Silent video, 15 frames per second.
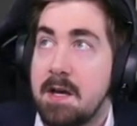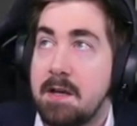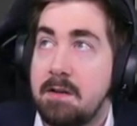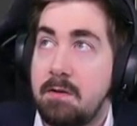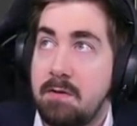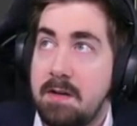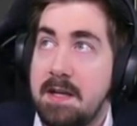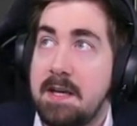
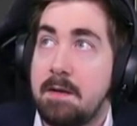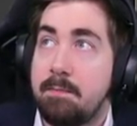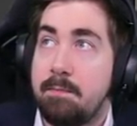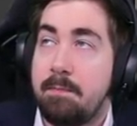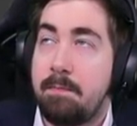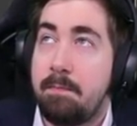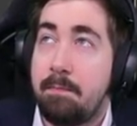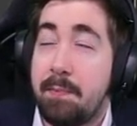Unique
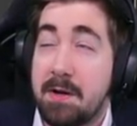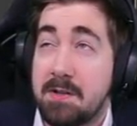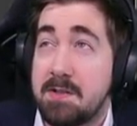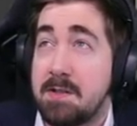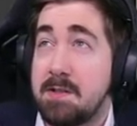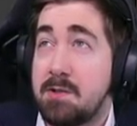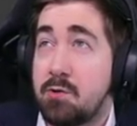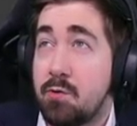
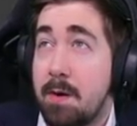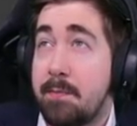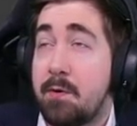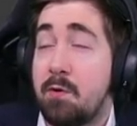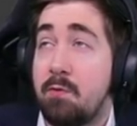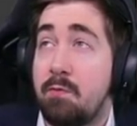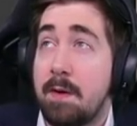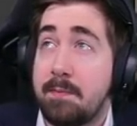bosses drop
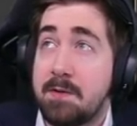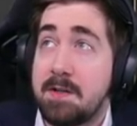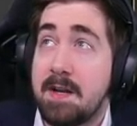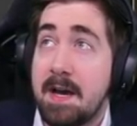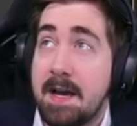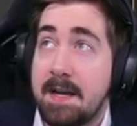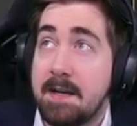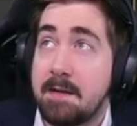corrupted
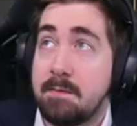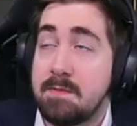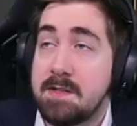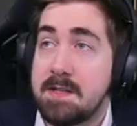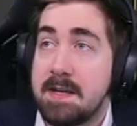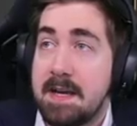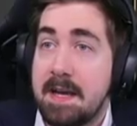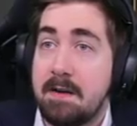items,
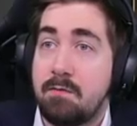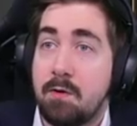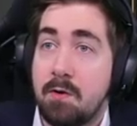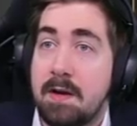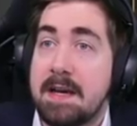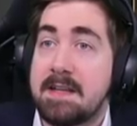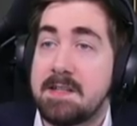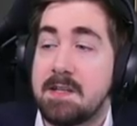and rogue
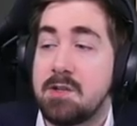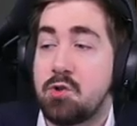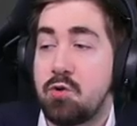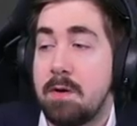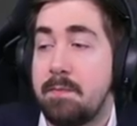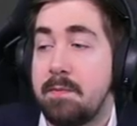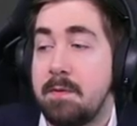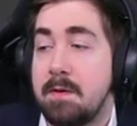exiles
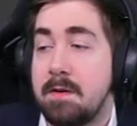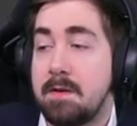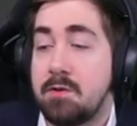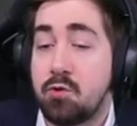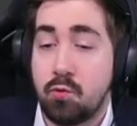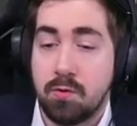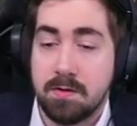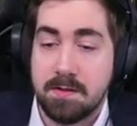drop
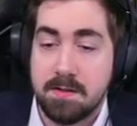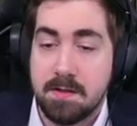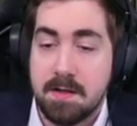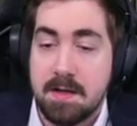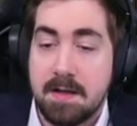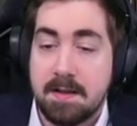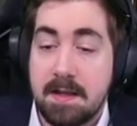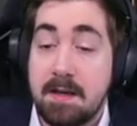jewels.
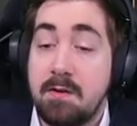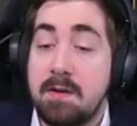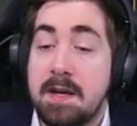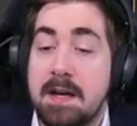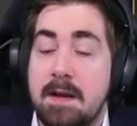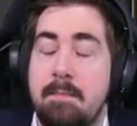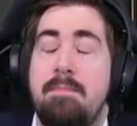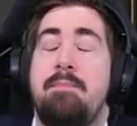Then you
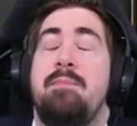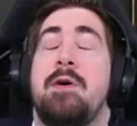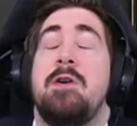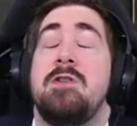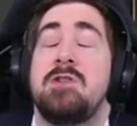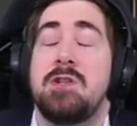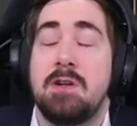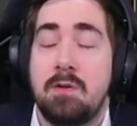get a
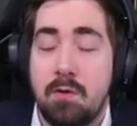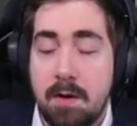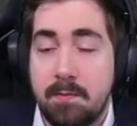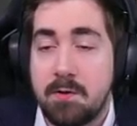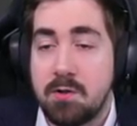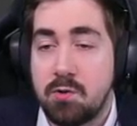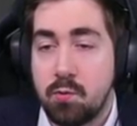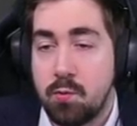bunch of
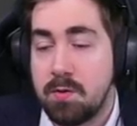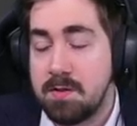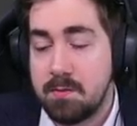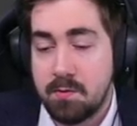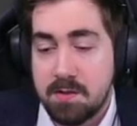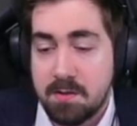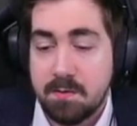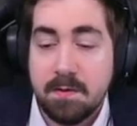corrupted jewels,
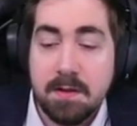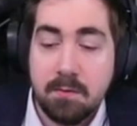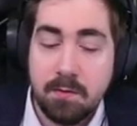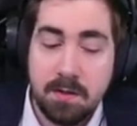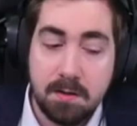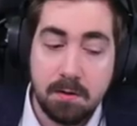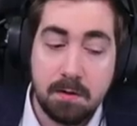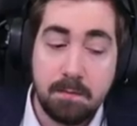which is really,
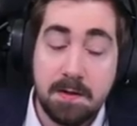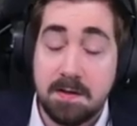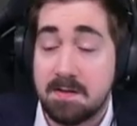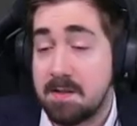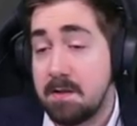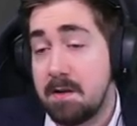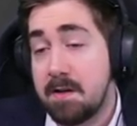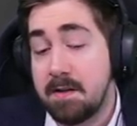really good, because
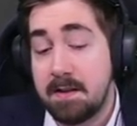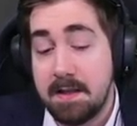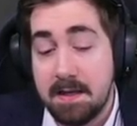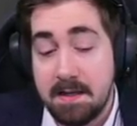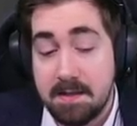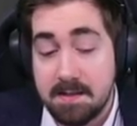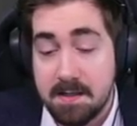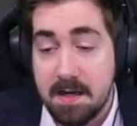a lot of
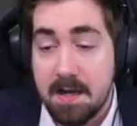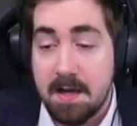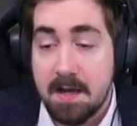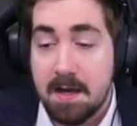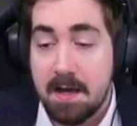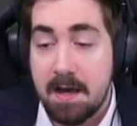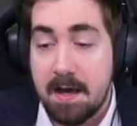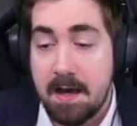things,
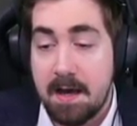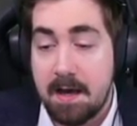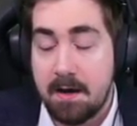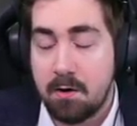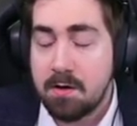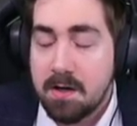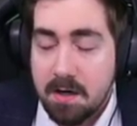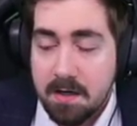
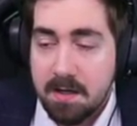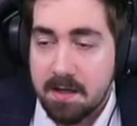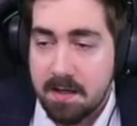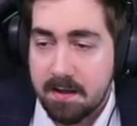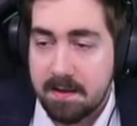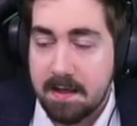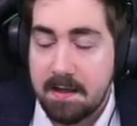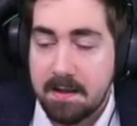a
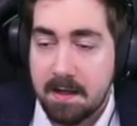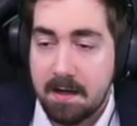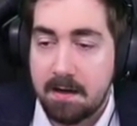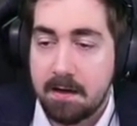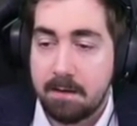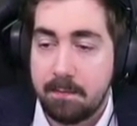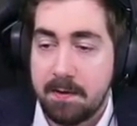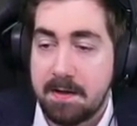thing that a
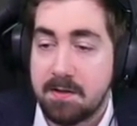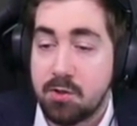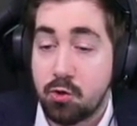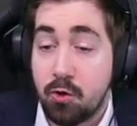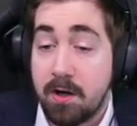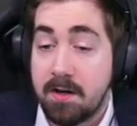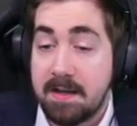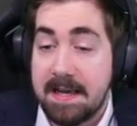lot of players
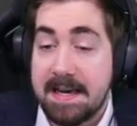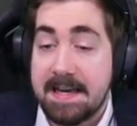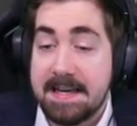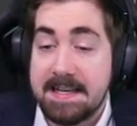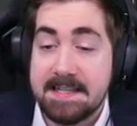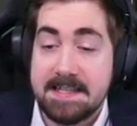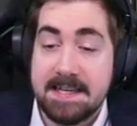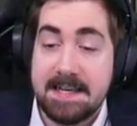try to get
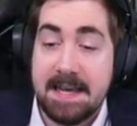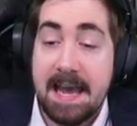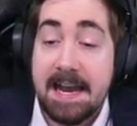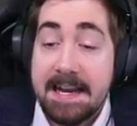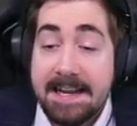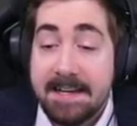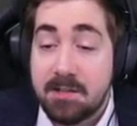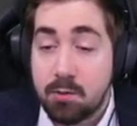is
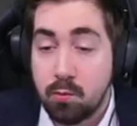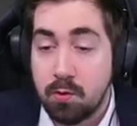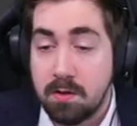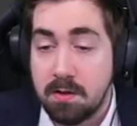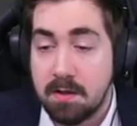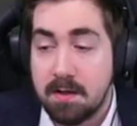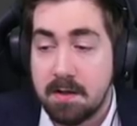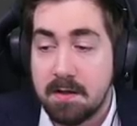any
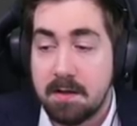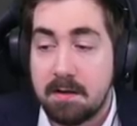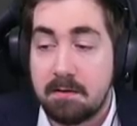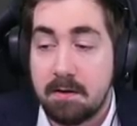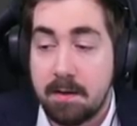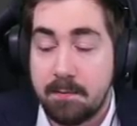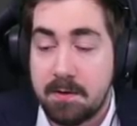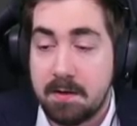jewel
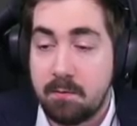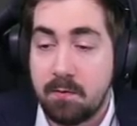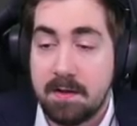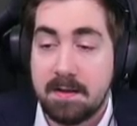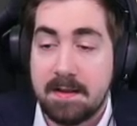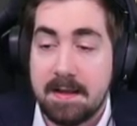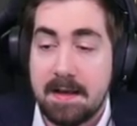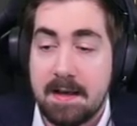corrupted
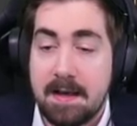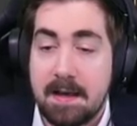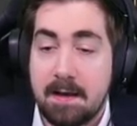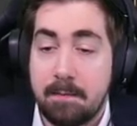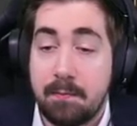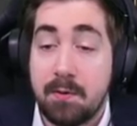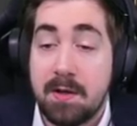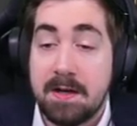with
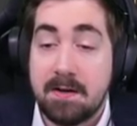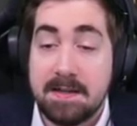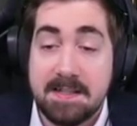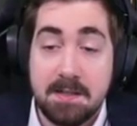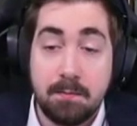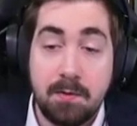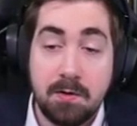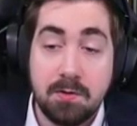a player is
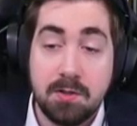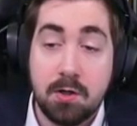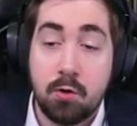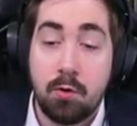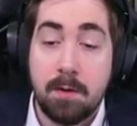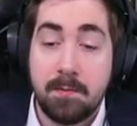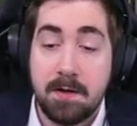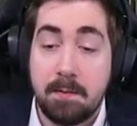immune to
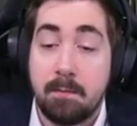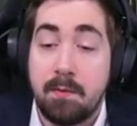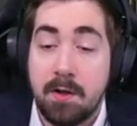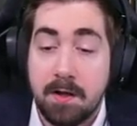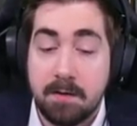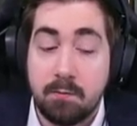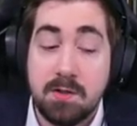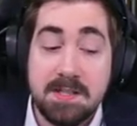corrupting
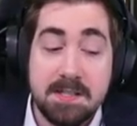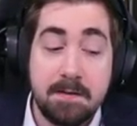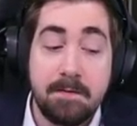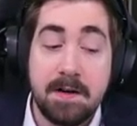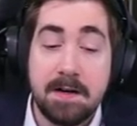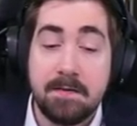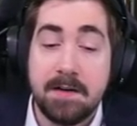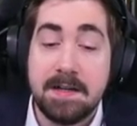blood, which is a
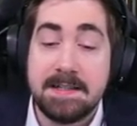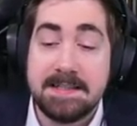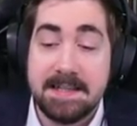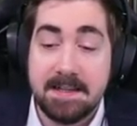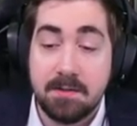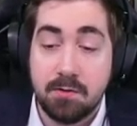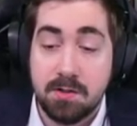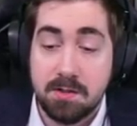very, very
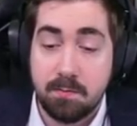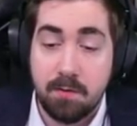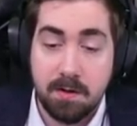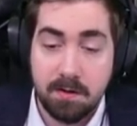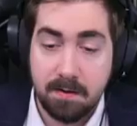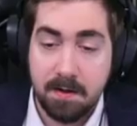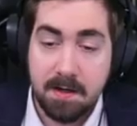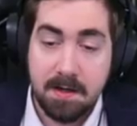dangerous mod.